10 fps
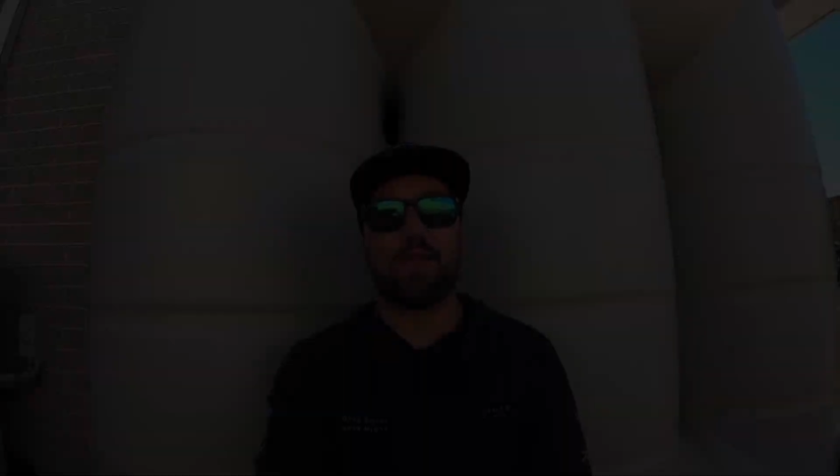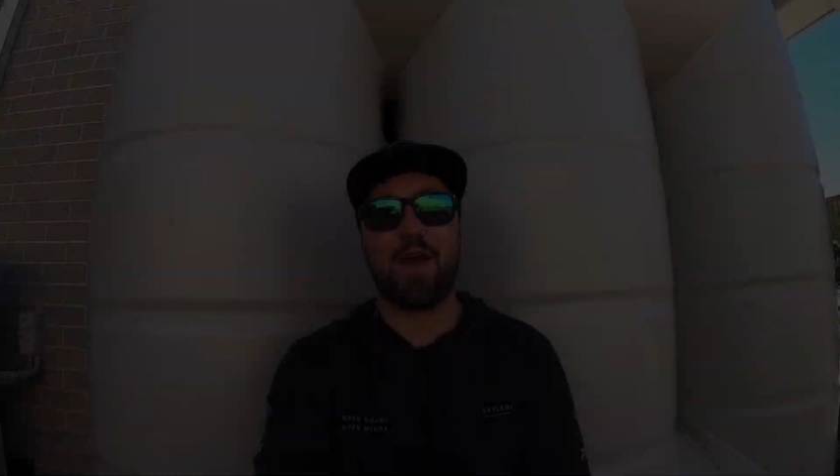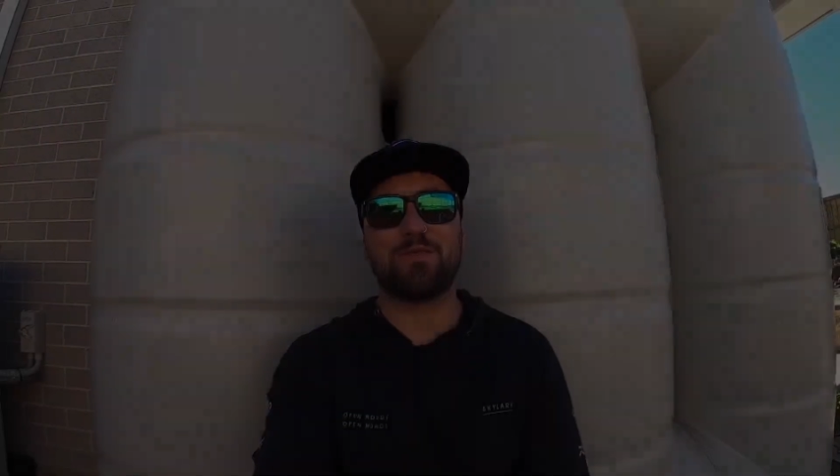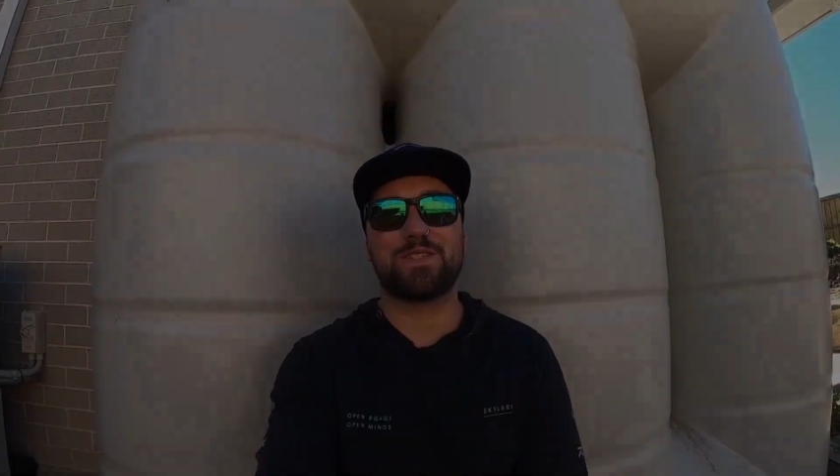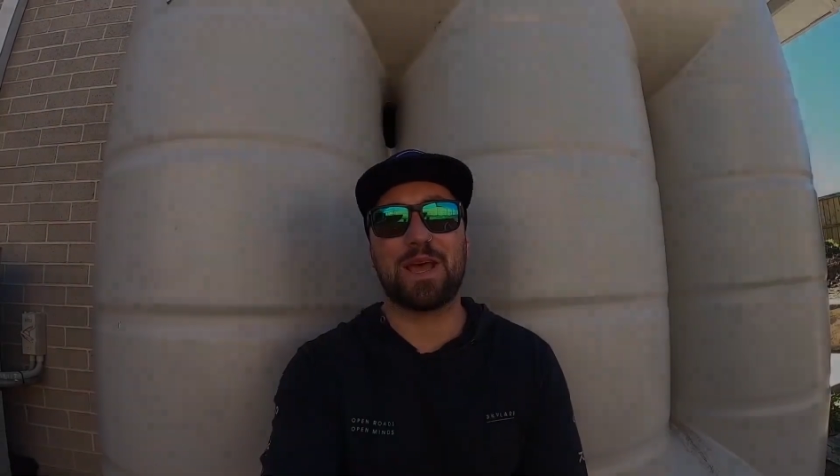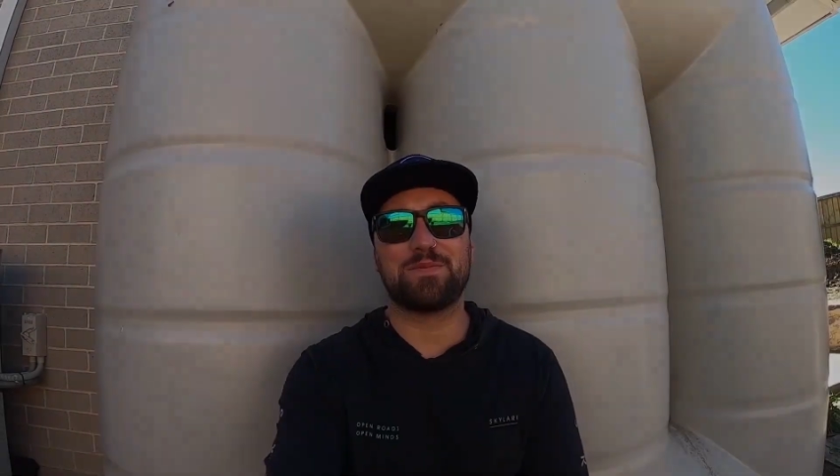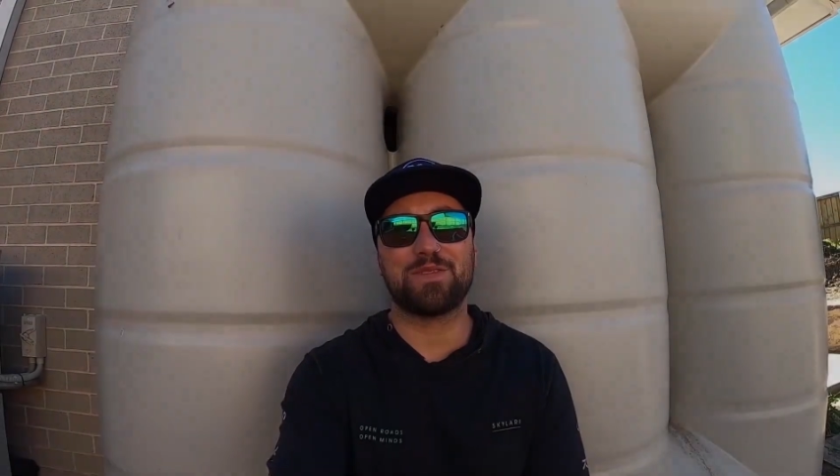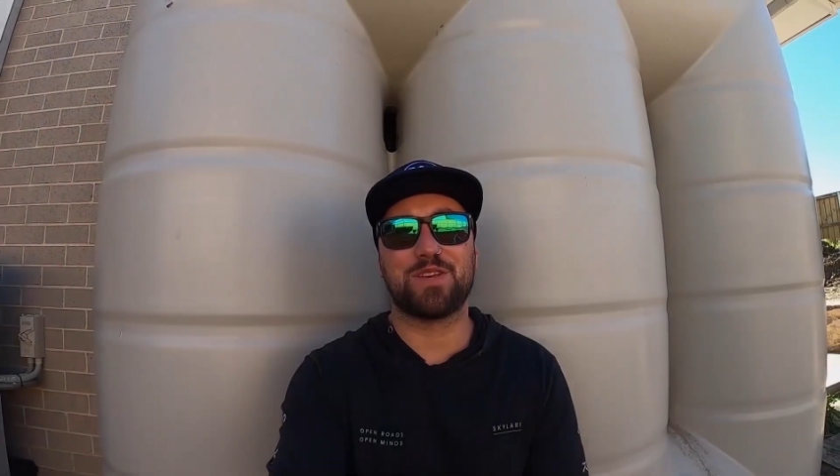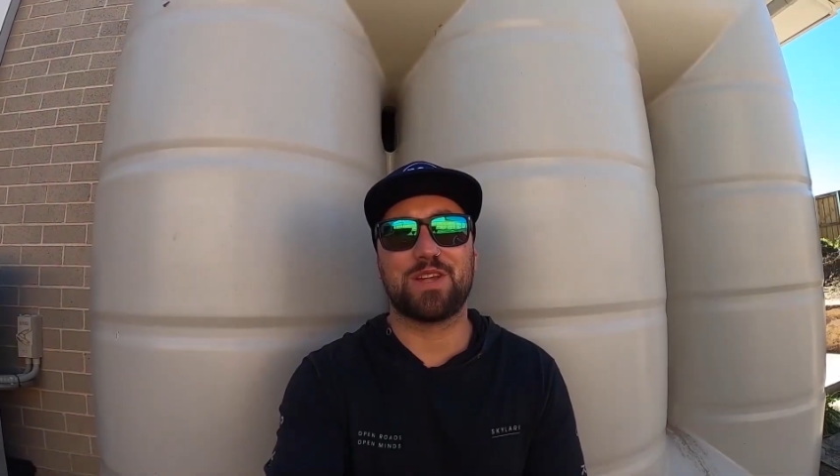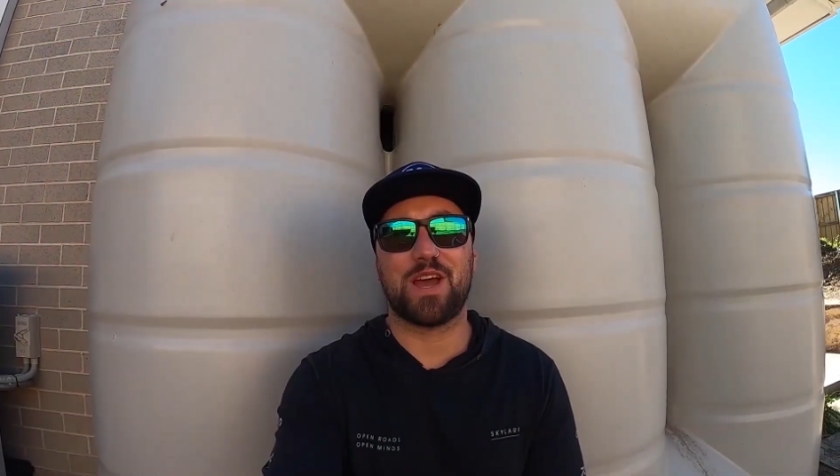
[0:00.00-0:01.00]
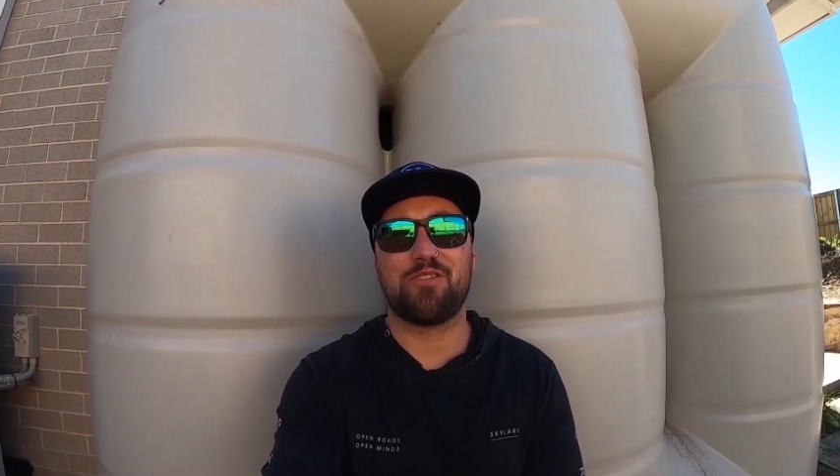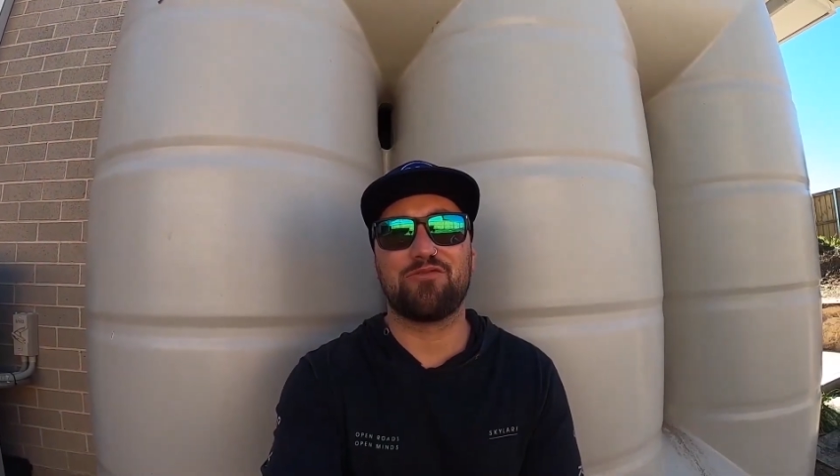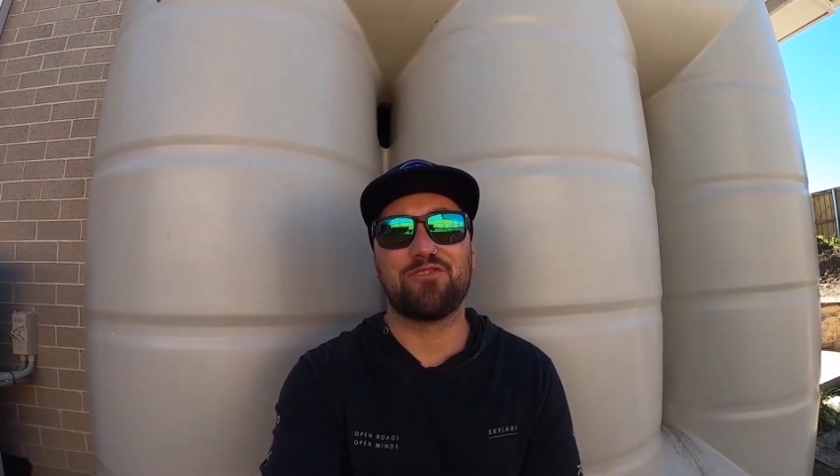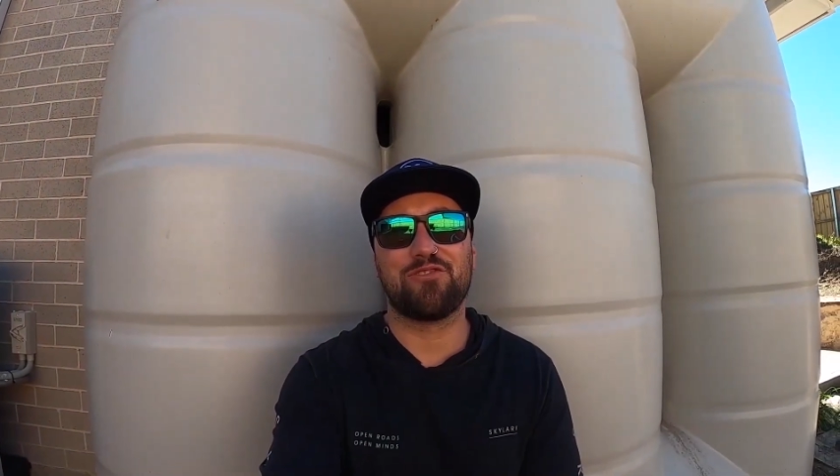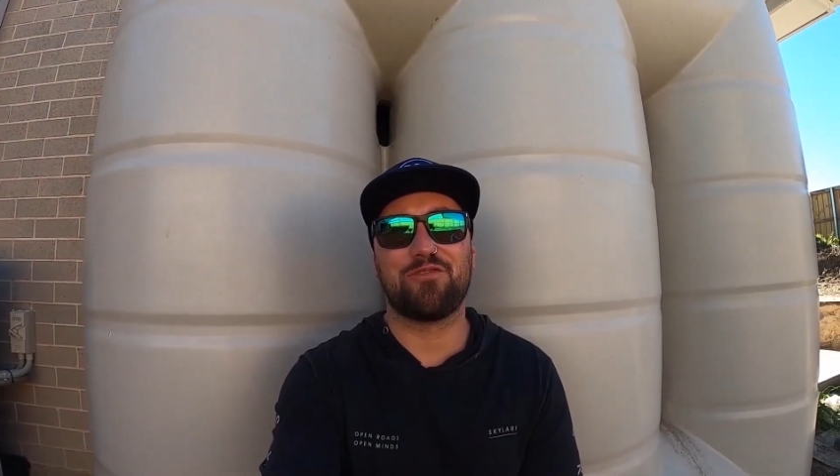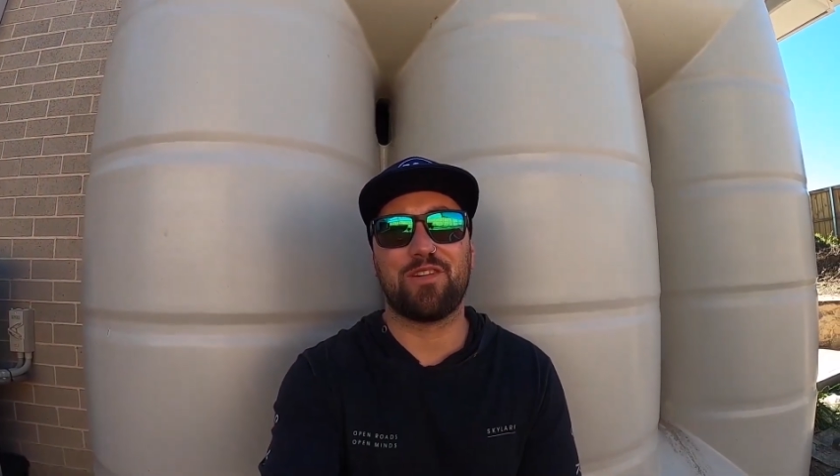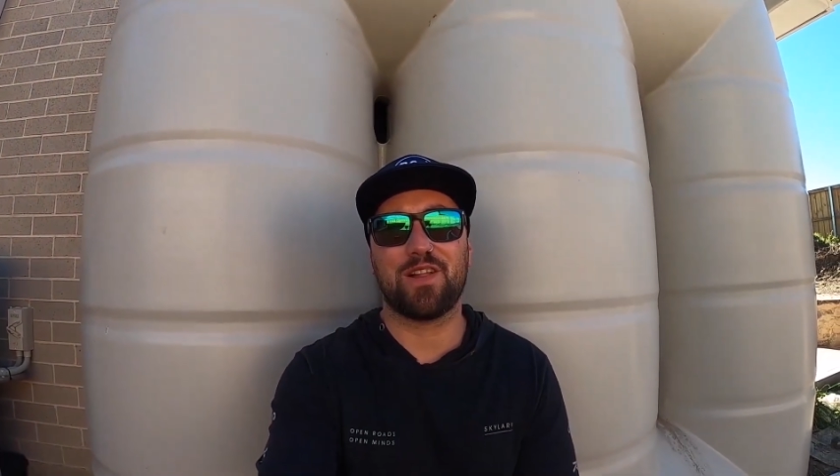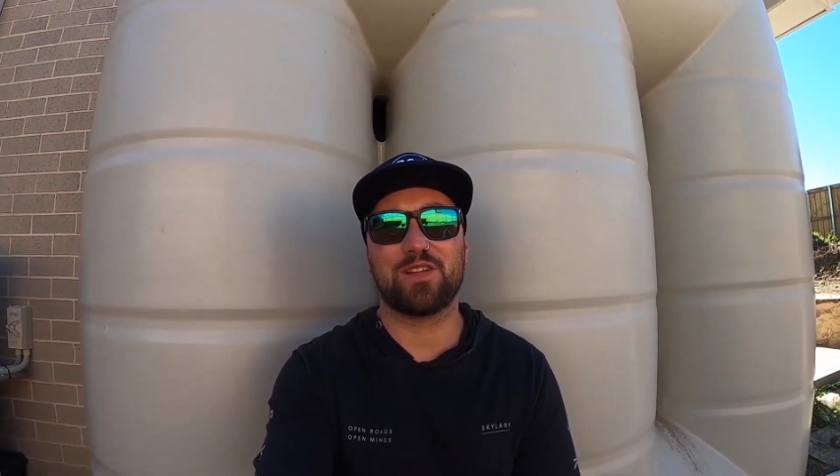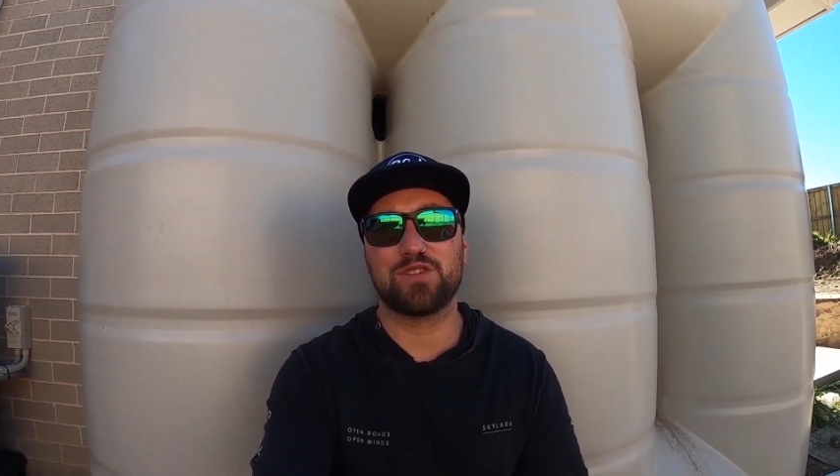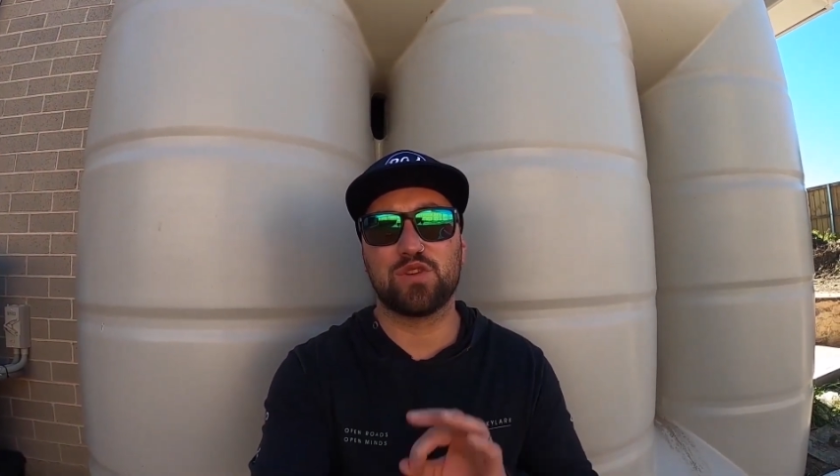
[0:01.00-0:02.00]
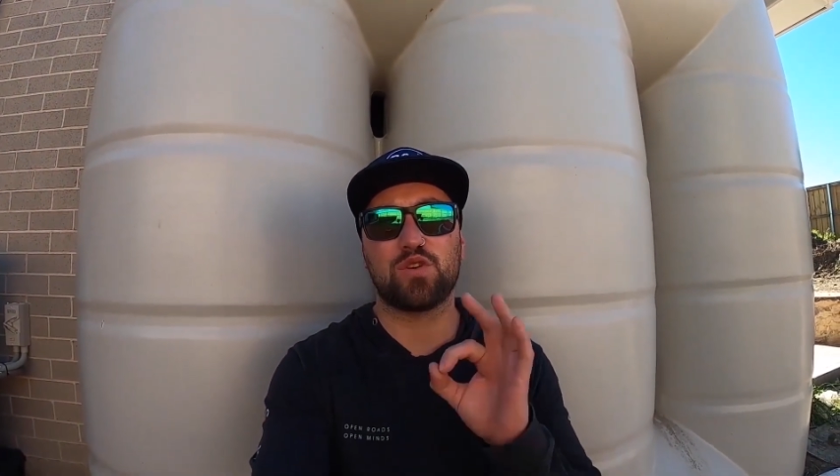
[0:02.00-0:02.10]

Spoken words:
That was absolutely unreal, fellas.